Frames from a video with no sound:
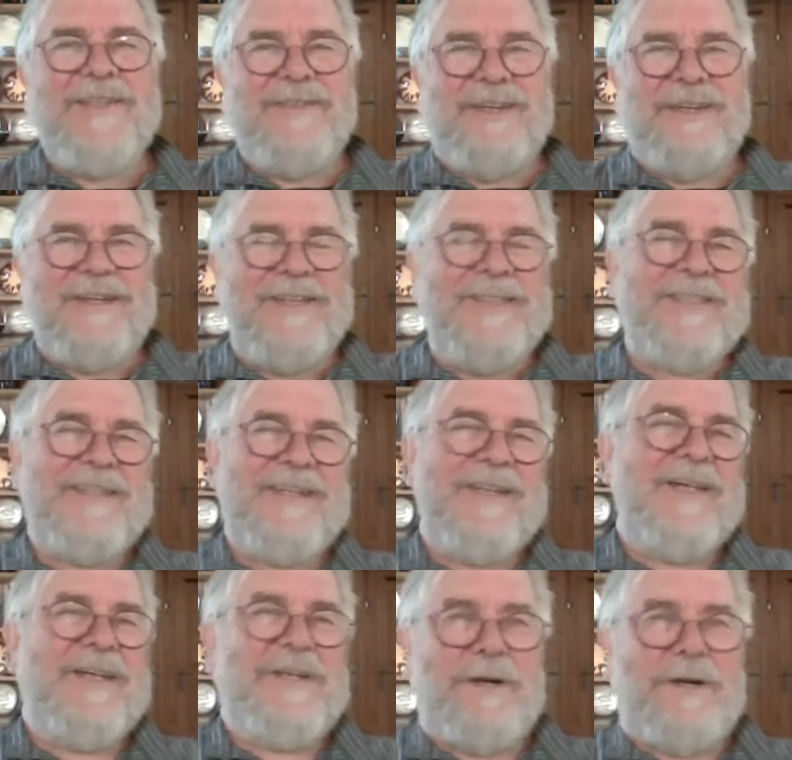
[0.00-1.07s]
Because,
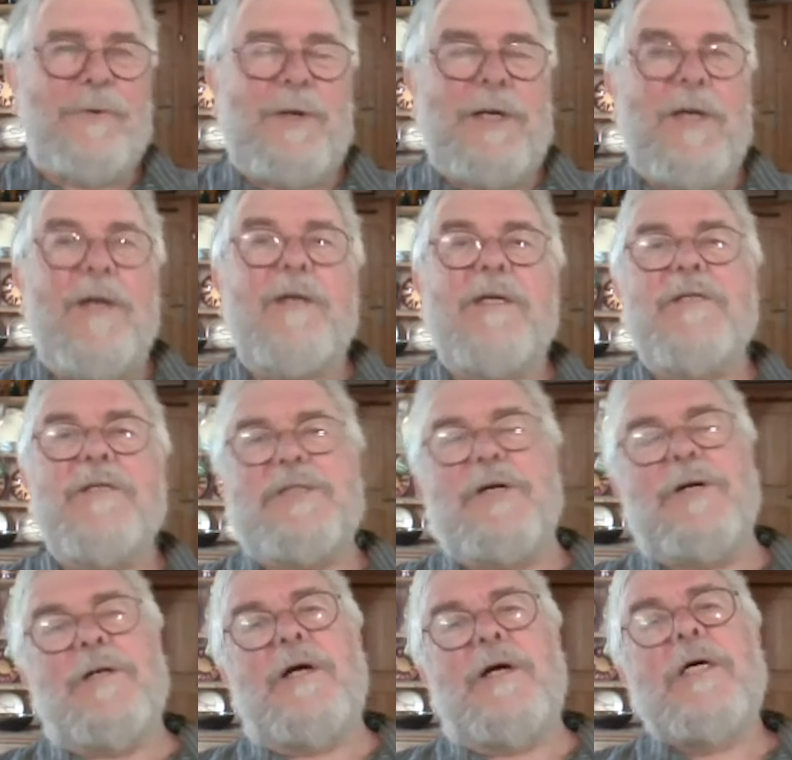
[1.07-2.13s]
you know,
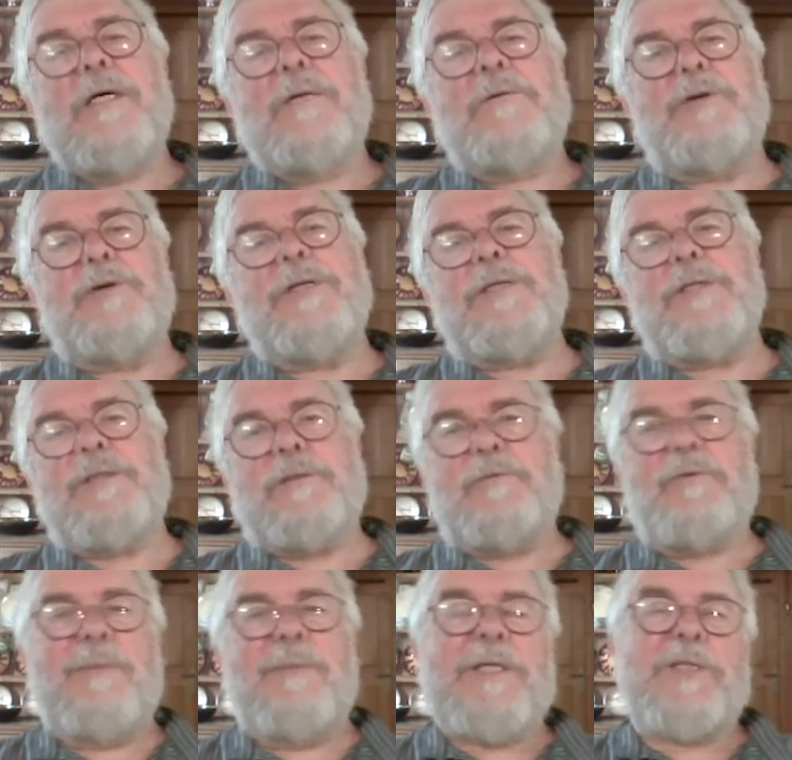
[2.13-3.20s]
Druids
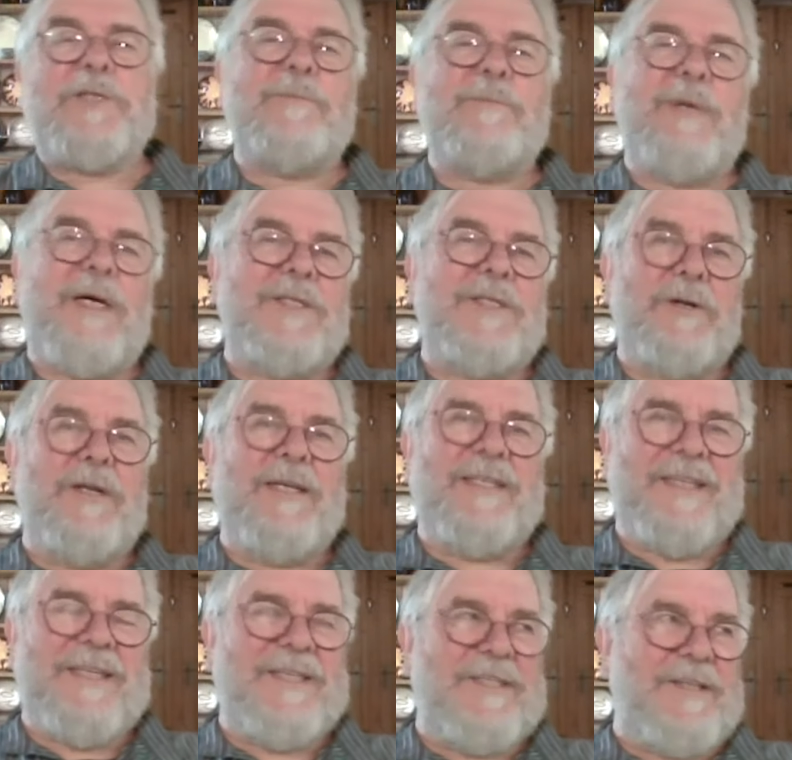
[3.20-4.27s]
were mentioned by Julius
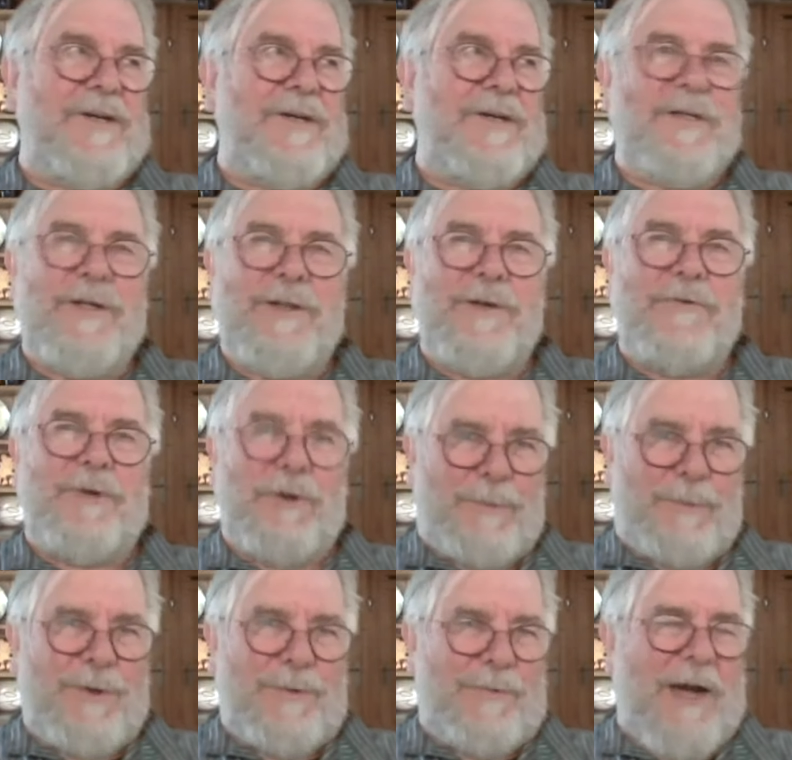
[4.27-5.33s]
Caesar and other
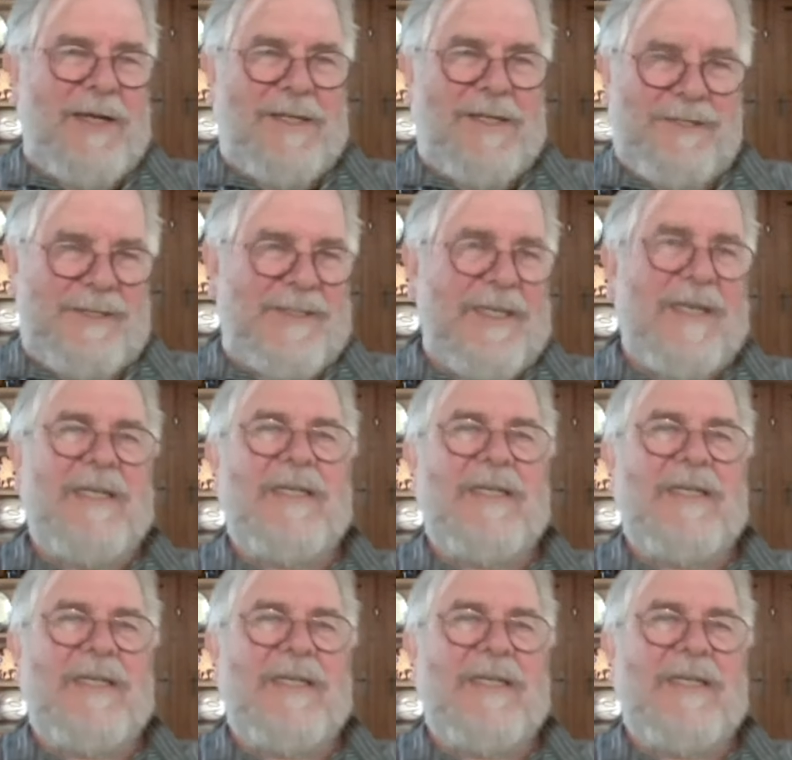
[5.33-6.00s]
Roman writers,